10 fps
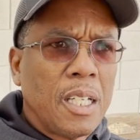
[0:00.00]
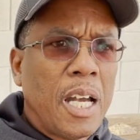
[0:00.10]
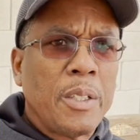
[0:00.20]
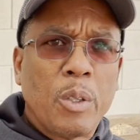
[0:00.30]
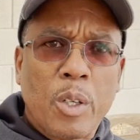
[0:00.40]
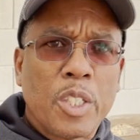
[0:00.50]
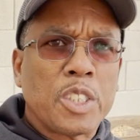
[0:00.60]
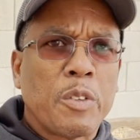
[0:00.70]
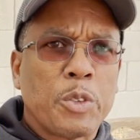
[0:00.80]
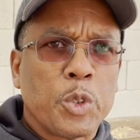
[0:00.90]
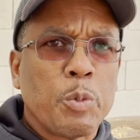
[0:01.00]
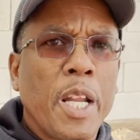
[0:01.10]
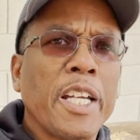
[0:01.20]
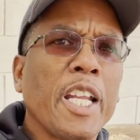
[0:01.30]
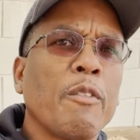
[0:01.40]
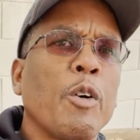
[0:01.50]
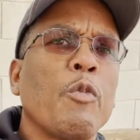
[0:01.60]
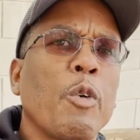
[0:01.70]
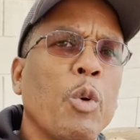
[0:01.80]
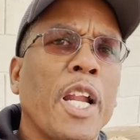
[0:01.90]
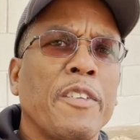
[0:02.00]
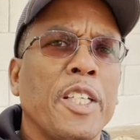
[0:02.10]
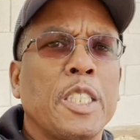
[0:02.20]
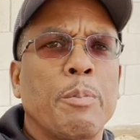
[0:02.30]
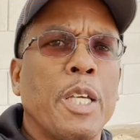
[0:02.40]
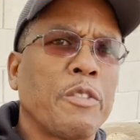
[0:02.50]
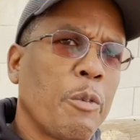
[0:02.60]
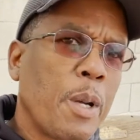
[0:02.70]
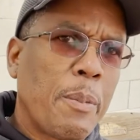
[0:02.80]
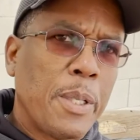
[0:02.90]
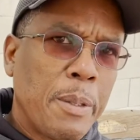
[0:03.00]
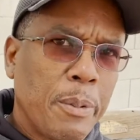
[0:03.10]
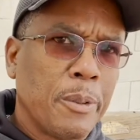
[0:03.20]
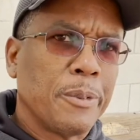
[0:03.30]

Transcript: I know all that stuff is true, but I got to vote for what I think is best for my people.